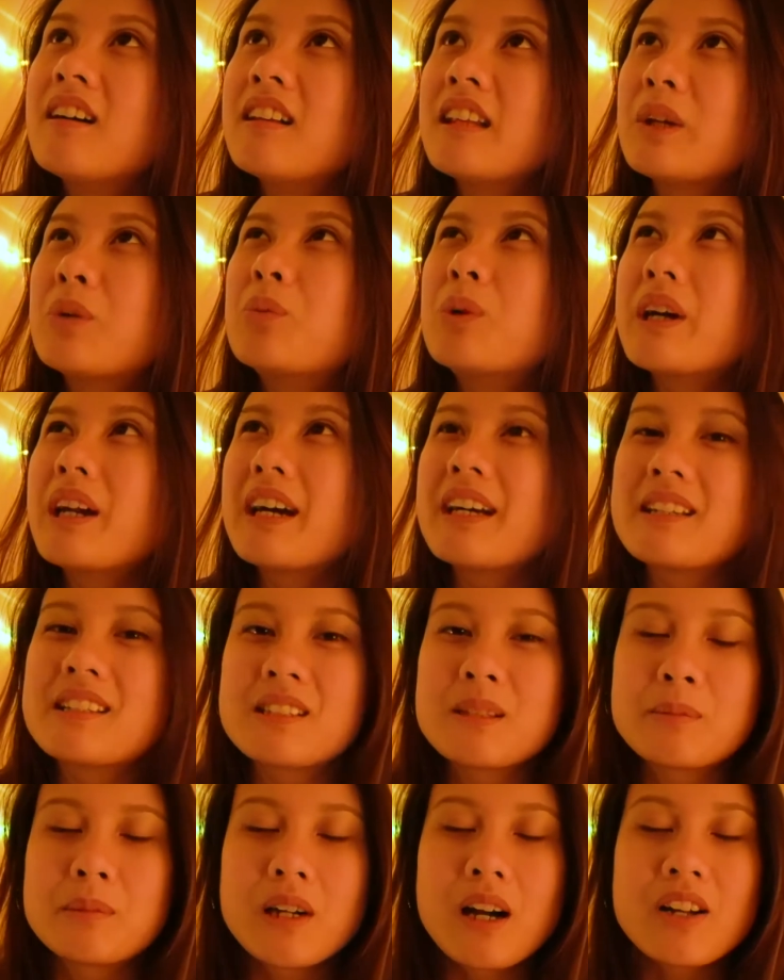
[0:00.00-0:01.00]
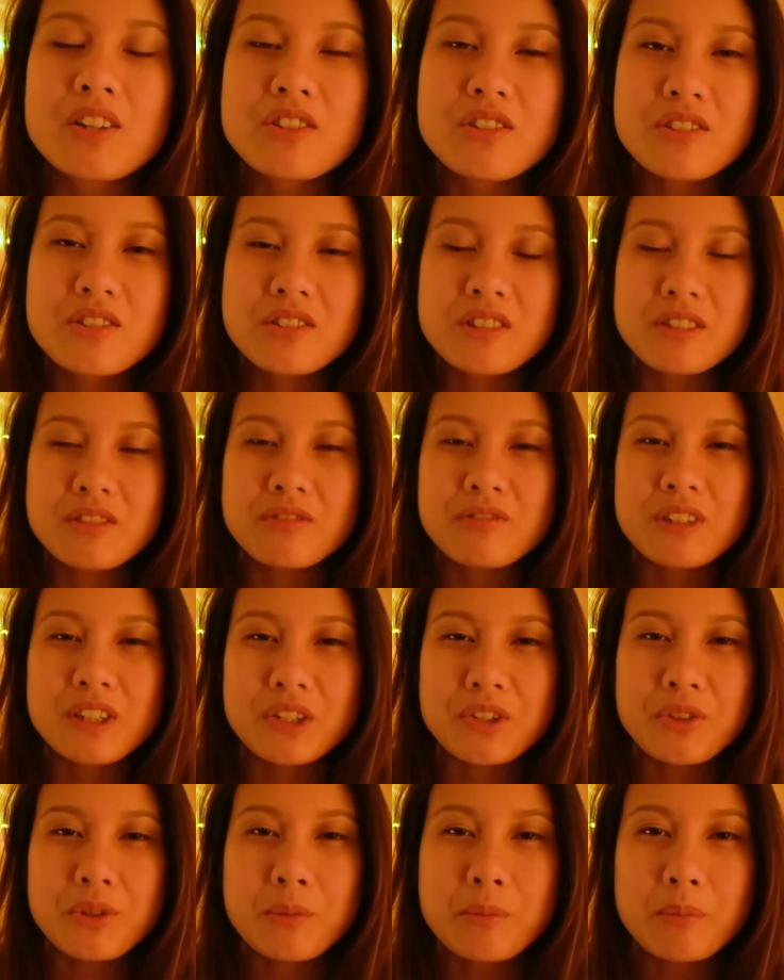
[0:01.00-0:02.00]
like what I subconsciously
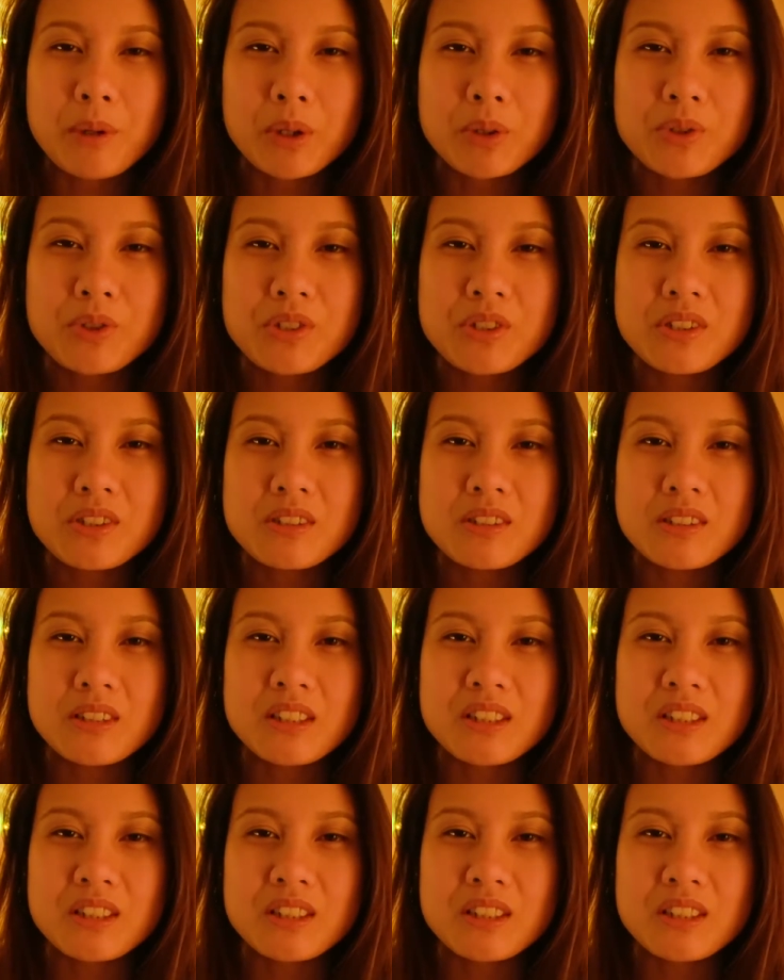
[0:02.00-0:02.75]
fear the most